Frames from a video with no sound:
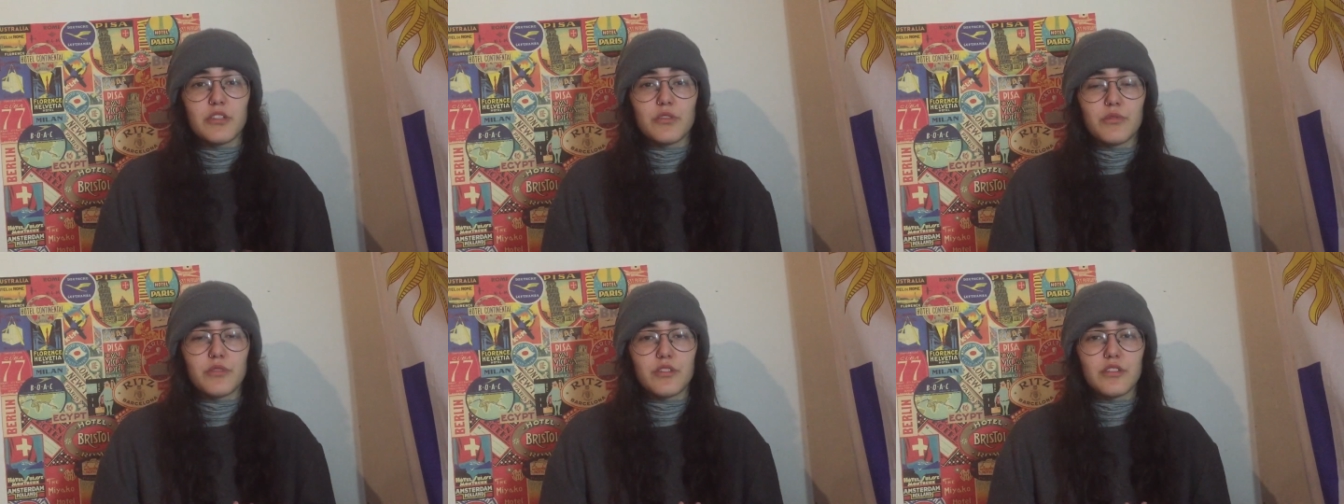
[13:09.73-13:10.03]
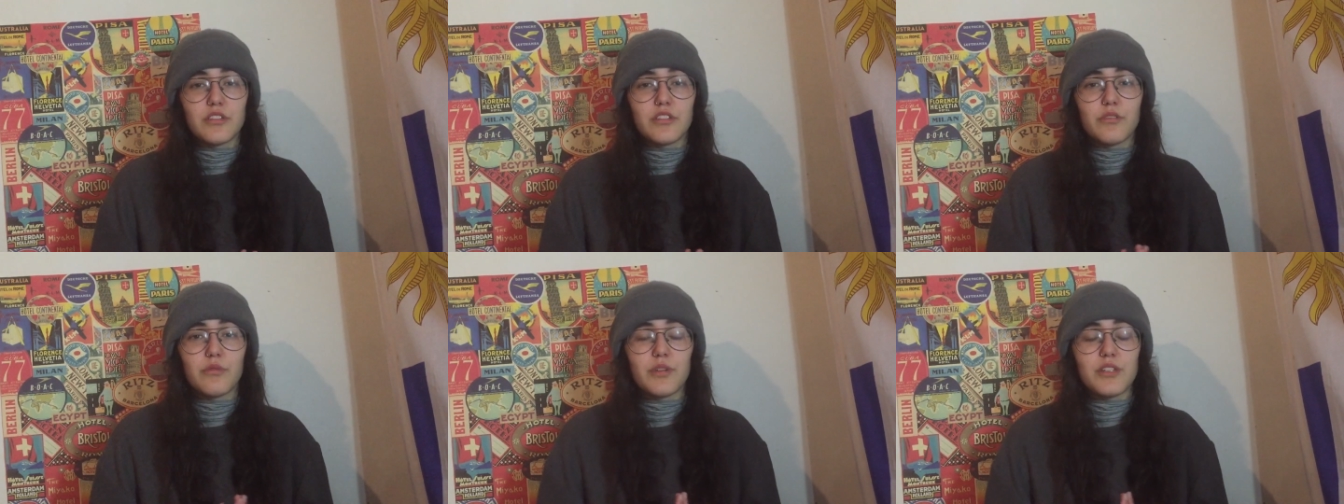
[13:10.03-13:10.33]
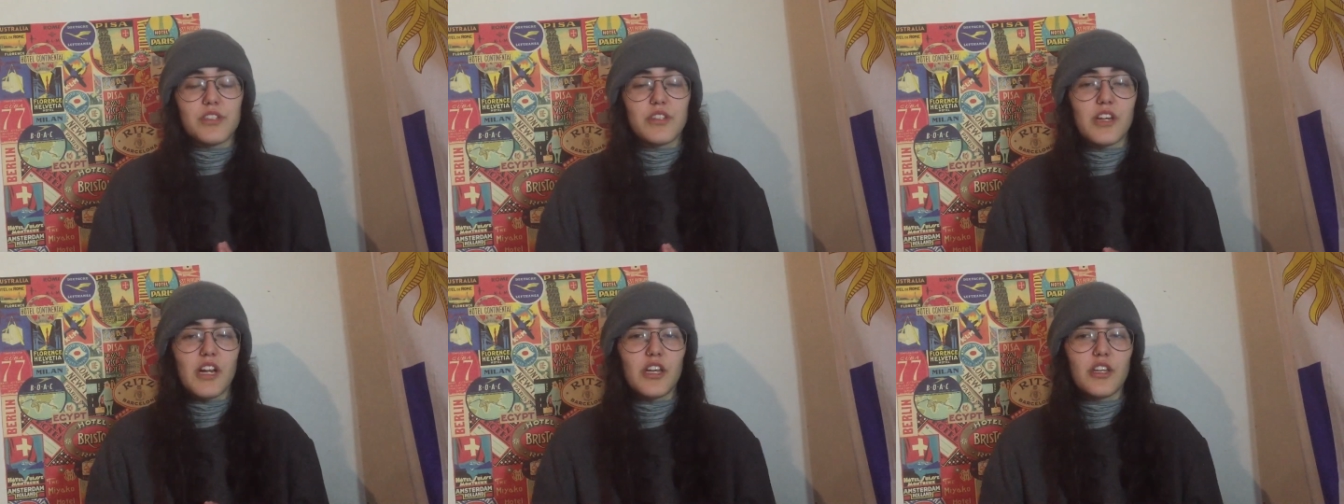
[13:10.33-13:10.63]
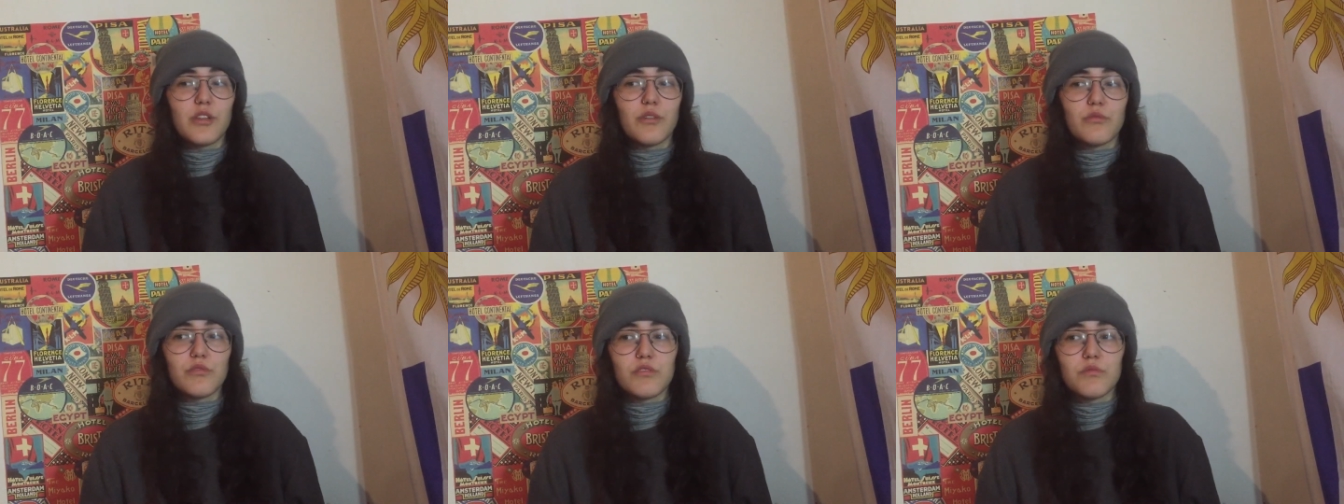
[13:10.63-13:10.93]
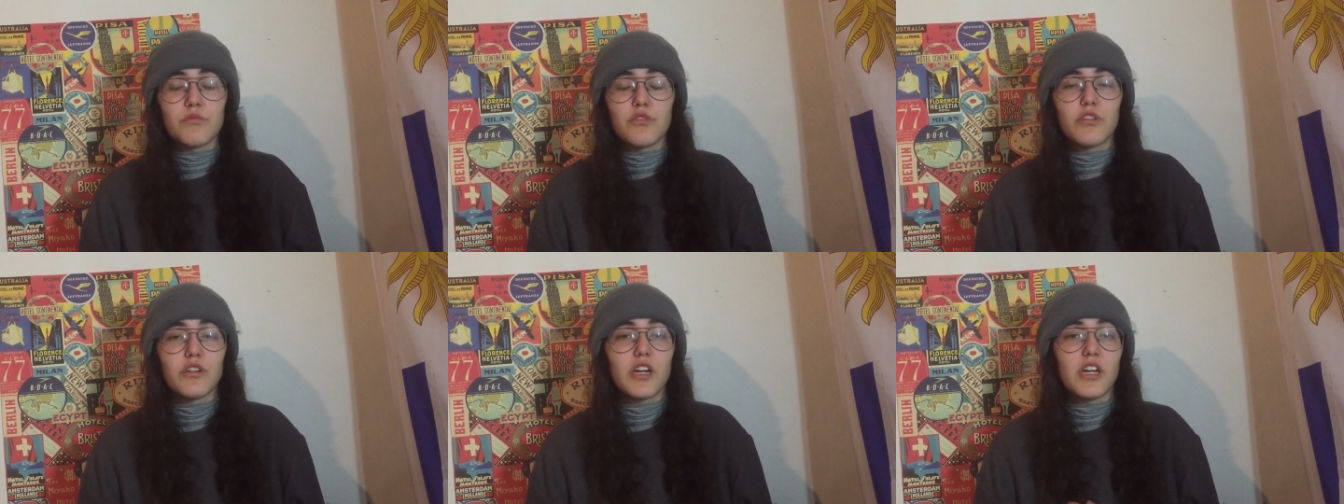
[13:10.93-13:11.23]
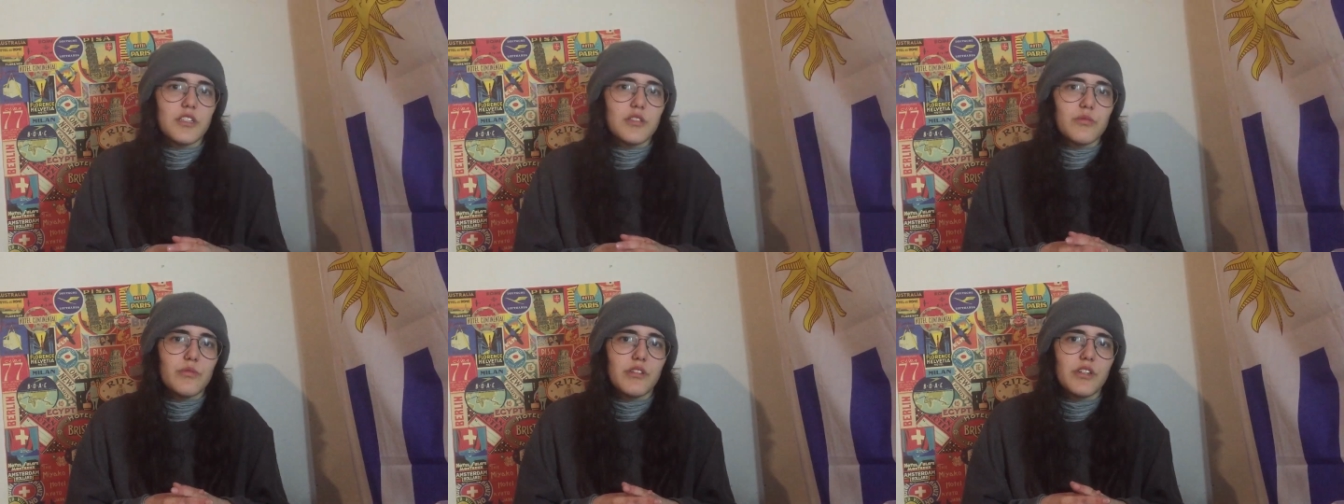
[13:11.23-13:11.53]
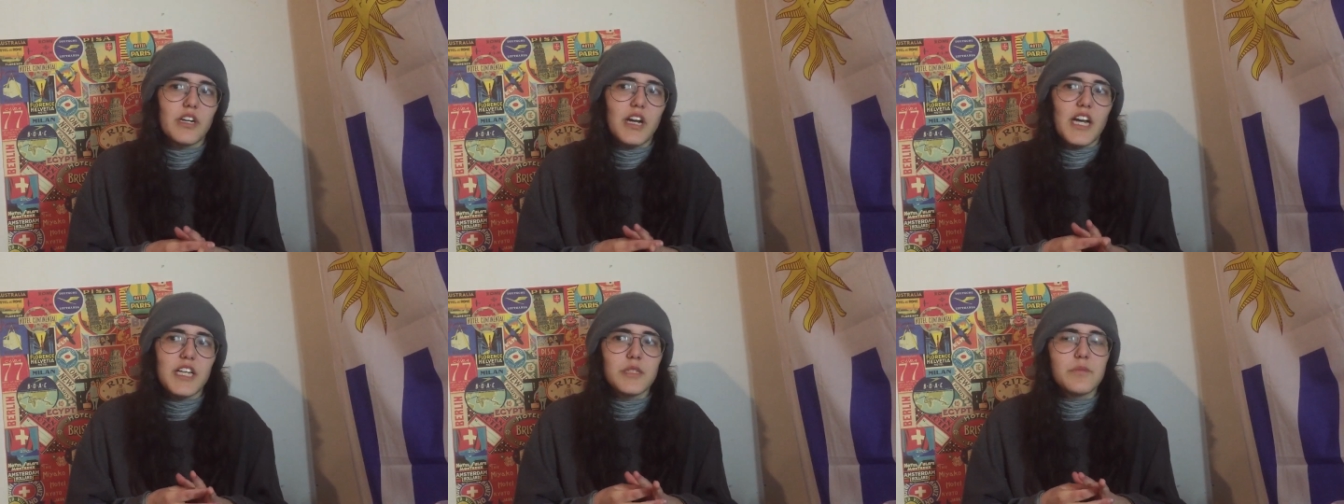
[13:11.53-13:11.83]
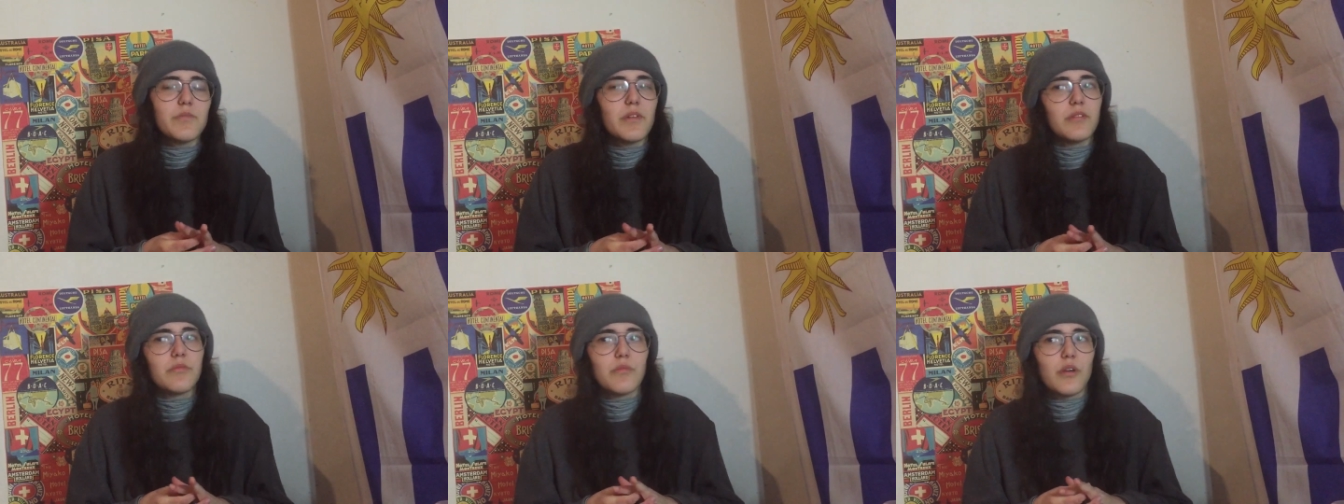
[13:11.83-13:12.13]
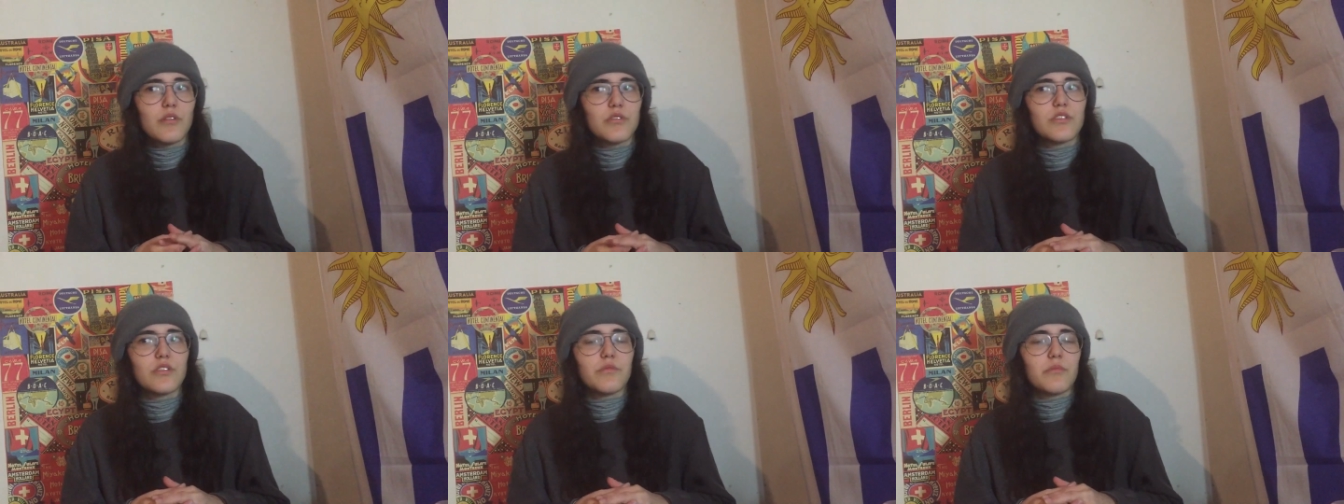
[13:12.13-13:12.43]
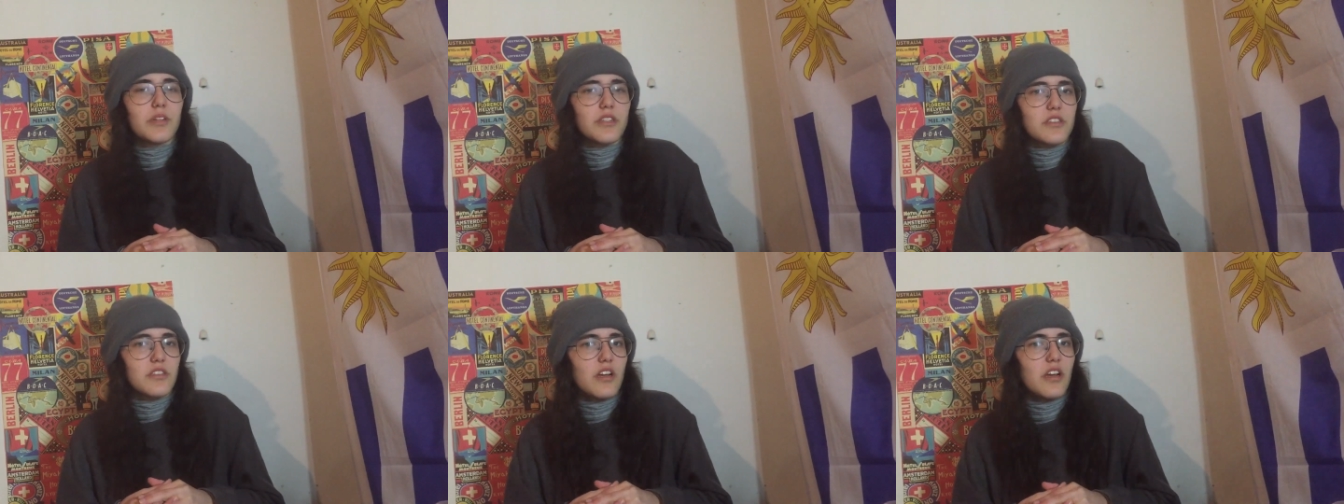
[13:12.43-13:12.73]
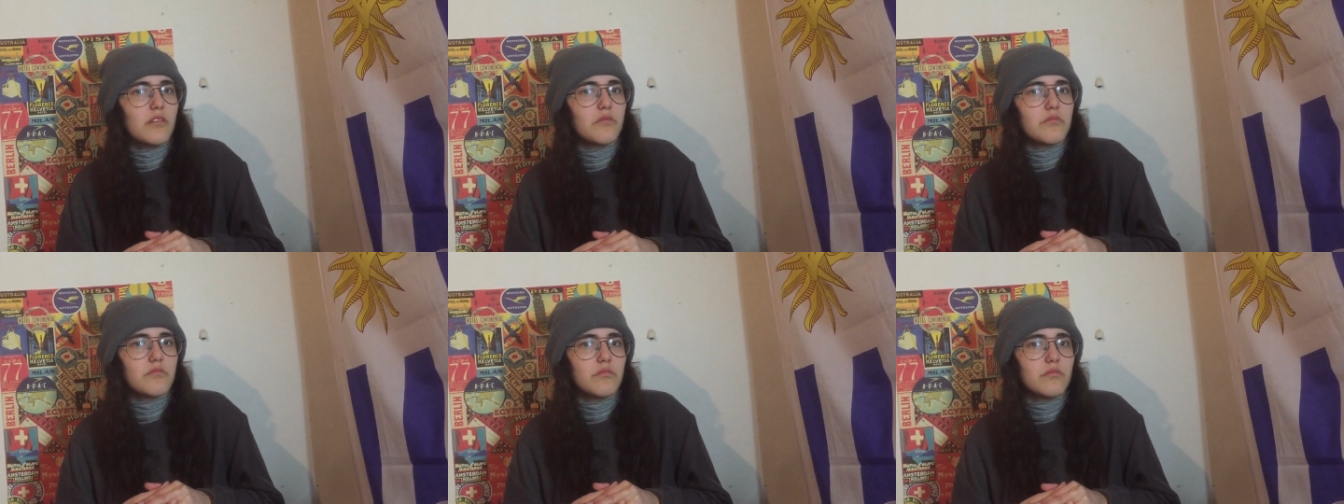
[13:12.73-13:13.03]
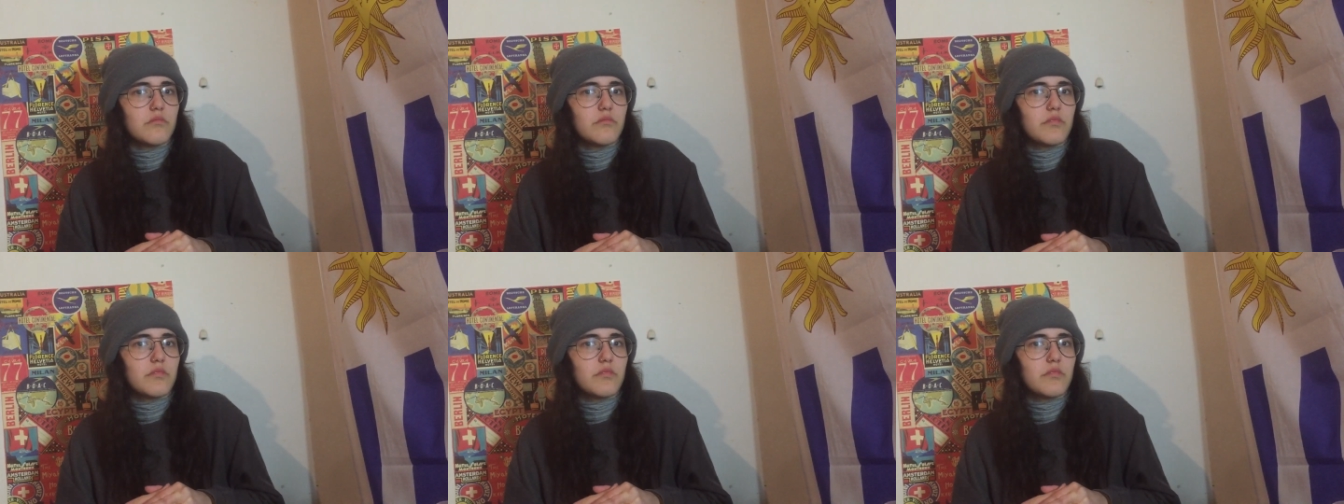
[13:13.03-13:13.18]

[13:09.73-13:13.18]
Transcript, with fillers: and Twitter, the ones that I use more. That's where I spend most of my time.